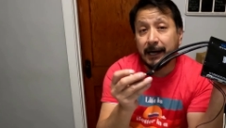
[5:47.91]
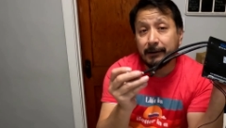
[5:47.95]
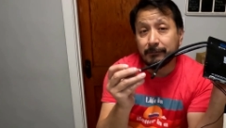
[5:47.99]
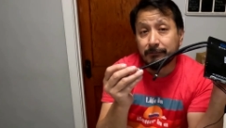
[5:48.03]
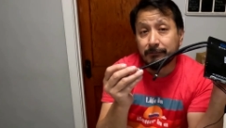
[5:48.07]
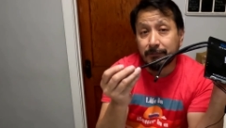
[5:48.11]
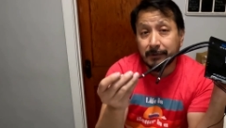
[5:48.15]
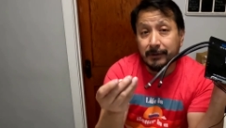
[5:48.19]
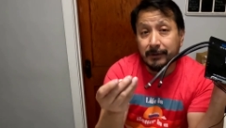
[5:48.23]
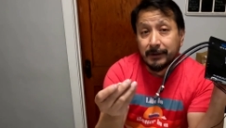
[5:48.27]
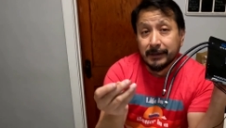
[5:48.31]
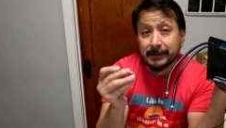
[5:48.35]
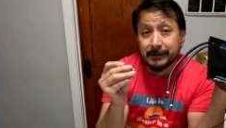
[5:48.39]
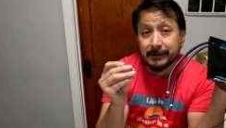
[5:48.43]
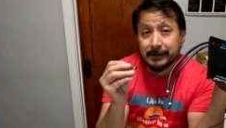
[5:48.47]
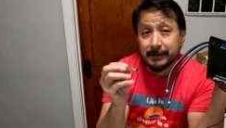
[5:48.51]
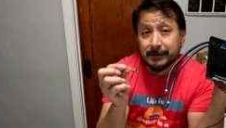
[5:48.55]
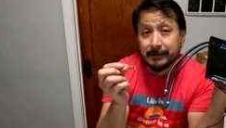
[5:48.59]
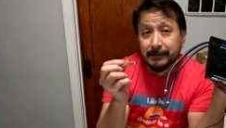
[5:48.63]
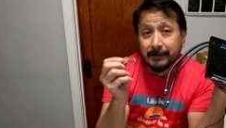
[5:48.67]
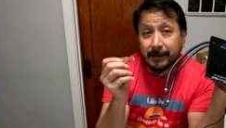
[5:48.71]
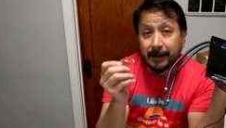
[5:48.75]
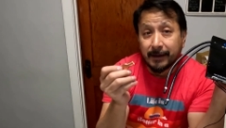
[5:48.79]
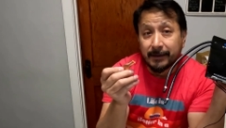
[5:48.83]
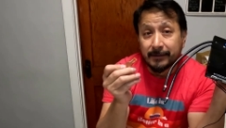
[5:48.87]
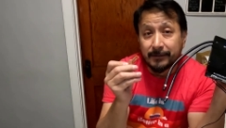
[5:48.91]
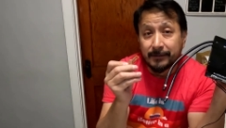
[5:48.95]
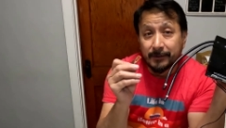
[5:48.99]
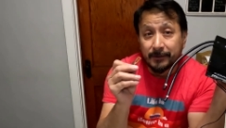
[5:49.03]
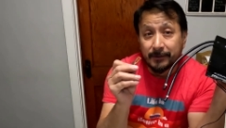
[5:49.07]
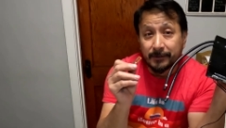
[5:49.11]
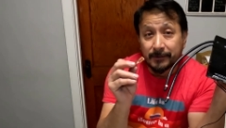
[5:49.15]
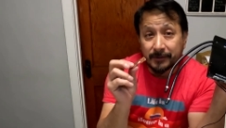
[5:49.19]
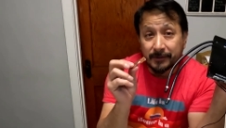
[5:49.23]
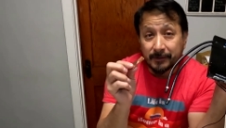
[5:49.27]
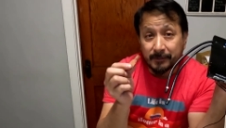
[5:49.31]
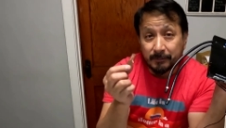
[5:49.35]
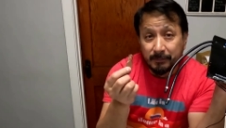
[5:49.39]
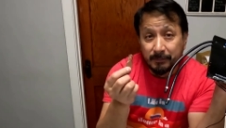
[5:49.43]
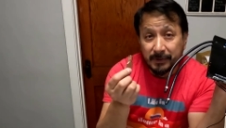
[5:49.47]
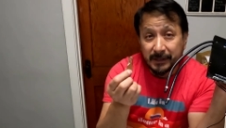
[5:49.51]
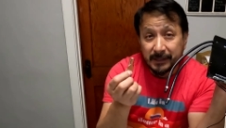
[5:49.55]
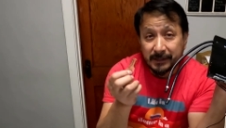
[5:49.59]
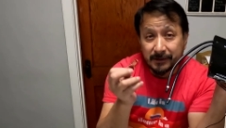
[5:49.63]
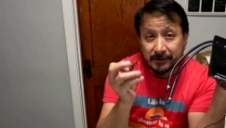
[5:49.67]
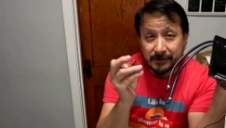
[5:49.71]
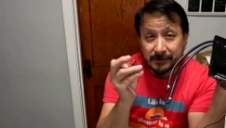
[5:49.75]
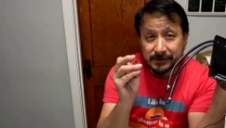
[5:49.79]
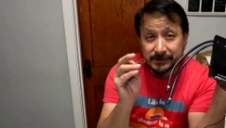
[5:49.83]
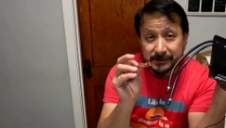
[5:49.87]
I really did not know the
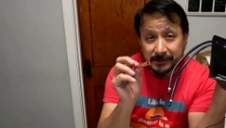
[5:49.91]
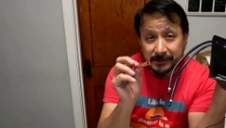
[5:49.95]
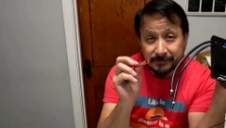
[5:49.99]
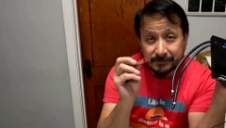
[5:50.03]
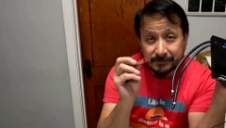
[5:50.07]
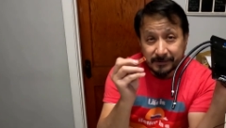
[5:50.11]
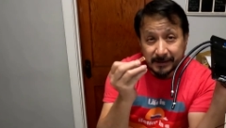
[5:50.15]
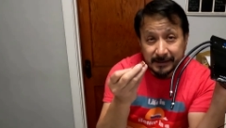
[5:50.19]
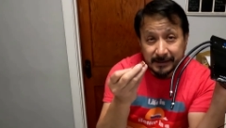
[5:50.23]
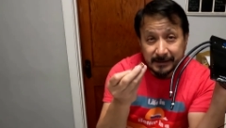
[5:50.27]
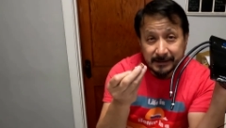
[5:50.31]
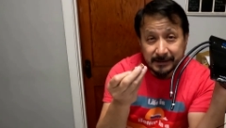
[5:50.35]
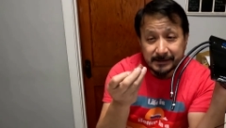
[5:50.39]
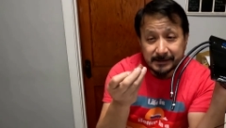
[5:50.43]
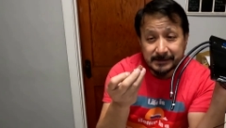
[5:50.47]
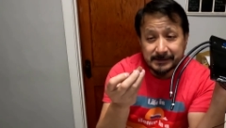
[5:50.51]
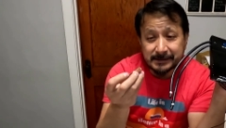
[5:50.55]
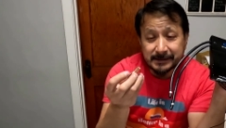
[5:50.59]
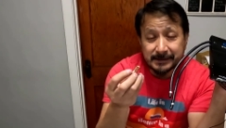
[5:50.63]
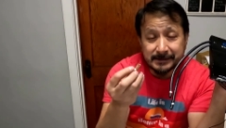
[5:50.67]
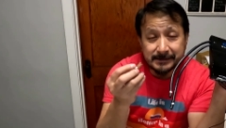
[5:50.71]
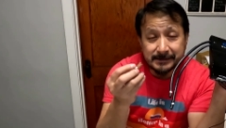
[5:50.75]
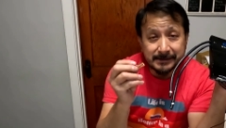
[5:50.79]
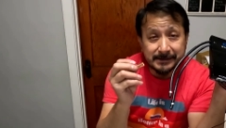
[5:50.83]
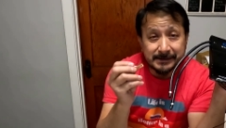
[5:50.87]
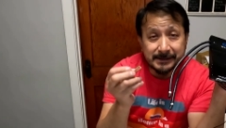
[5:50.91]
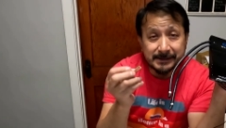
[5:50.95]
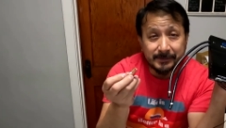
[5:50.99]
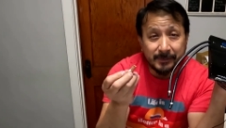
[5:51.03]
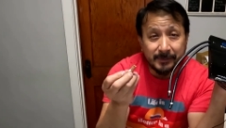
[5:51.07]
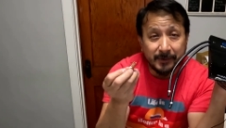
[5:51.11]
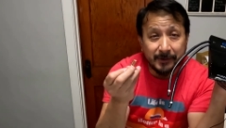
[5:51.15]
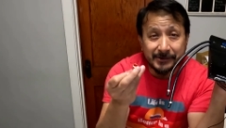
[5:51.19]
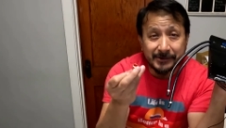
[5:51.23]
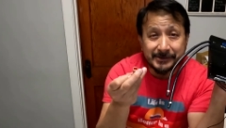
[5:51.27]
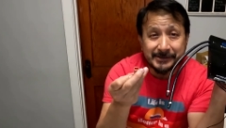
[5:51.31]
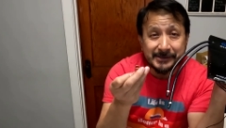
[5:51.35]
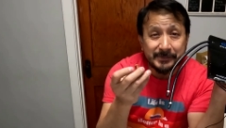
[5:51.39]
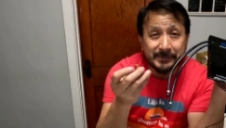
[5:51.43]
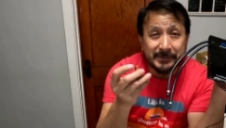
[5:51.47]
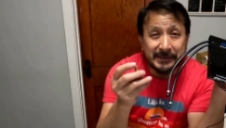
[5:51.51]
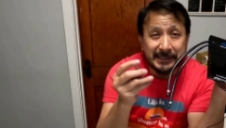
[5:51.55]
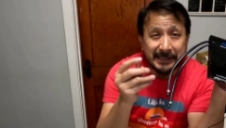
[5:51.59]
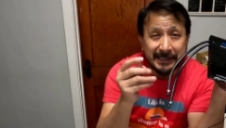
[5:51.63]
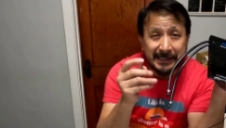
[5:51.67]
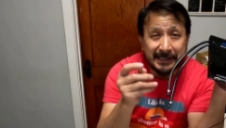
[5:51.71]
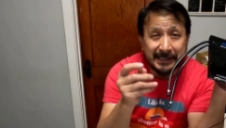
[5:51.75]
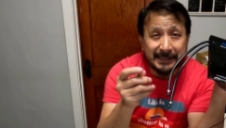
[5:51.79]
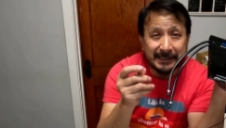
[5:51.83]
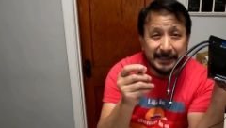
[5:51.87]
bigger stuff like this isn't supposed to
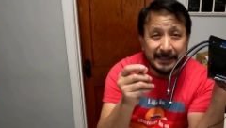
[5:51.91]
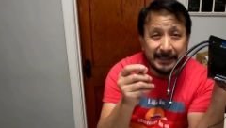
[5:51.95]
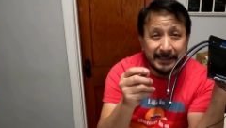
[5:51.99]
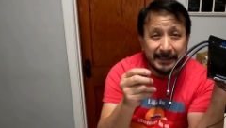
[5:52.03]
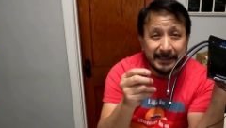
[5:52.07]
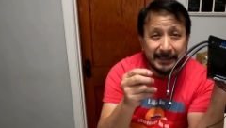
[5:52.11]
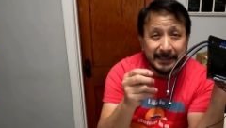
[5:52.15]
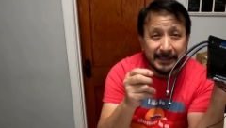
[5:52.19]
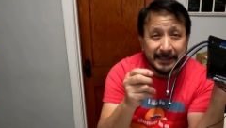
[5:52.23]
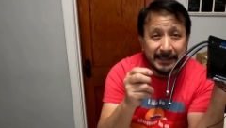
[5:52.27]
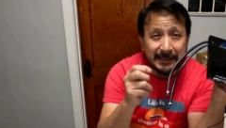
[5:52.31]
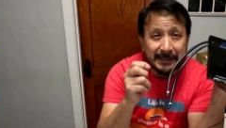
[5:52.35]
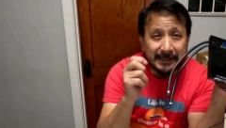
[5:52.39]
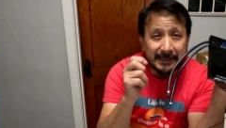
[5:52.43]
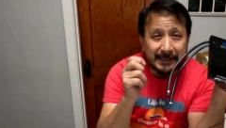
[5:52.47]
be heated.